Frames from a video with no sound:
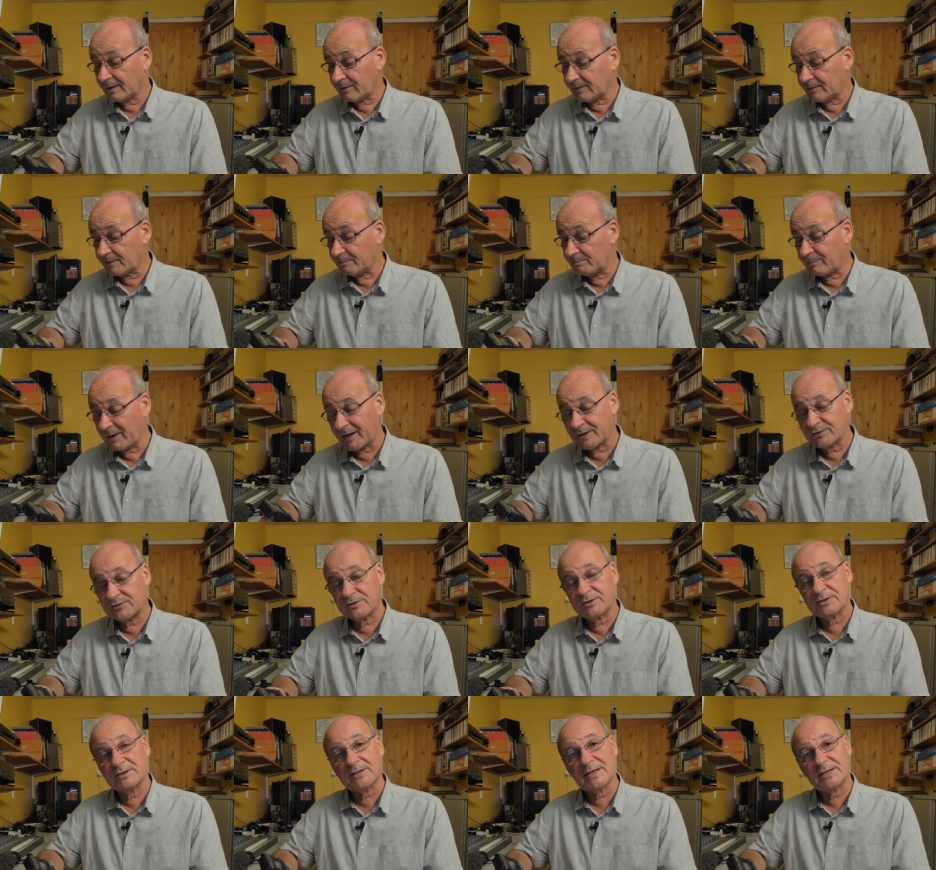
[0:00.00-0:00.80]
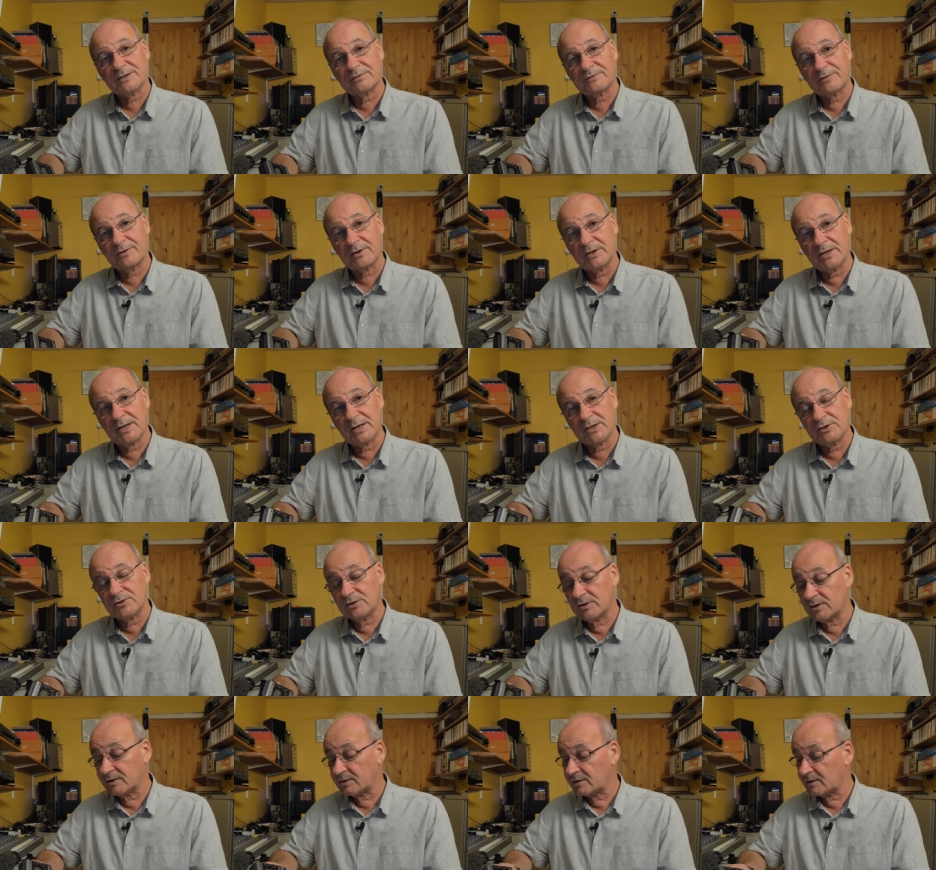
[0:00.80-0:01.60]
the batteries last for
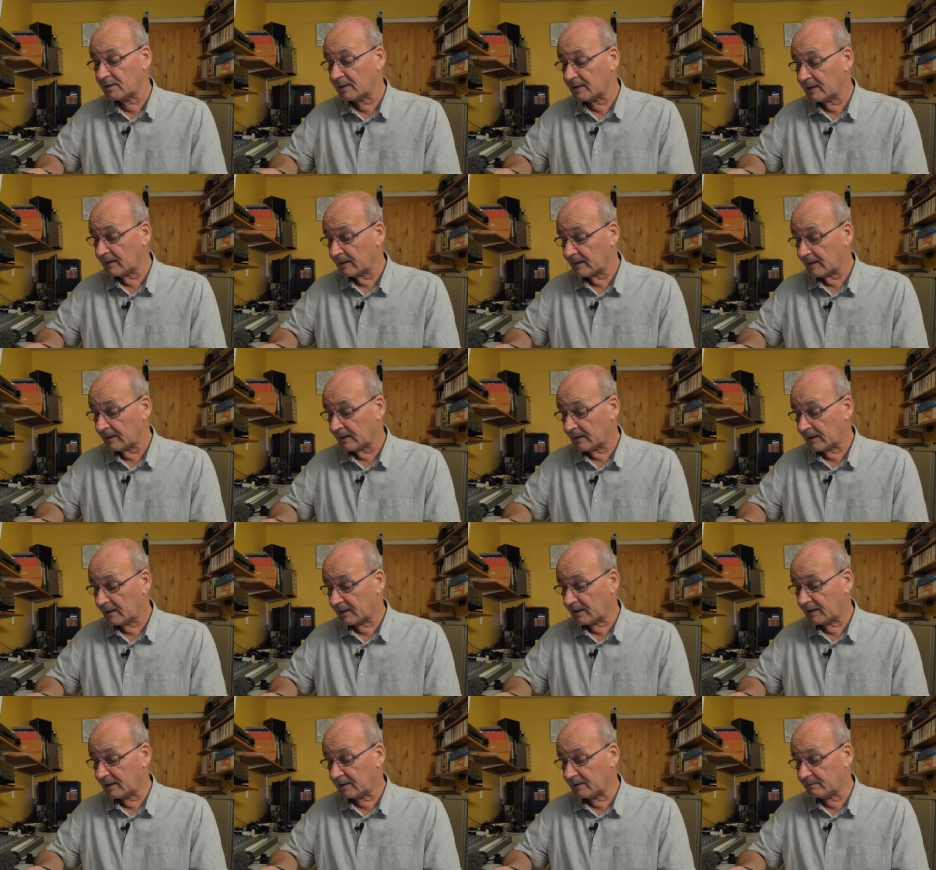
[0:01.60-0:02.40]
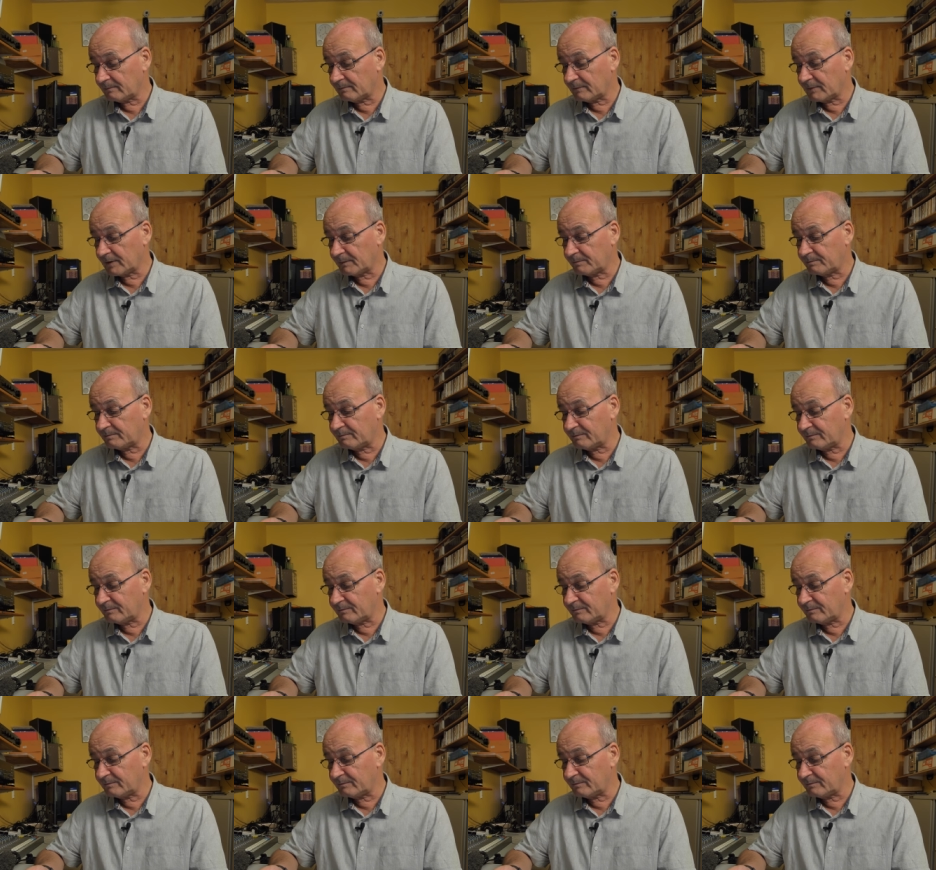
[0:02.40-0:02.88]
ages um,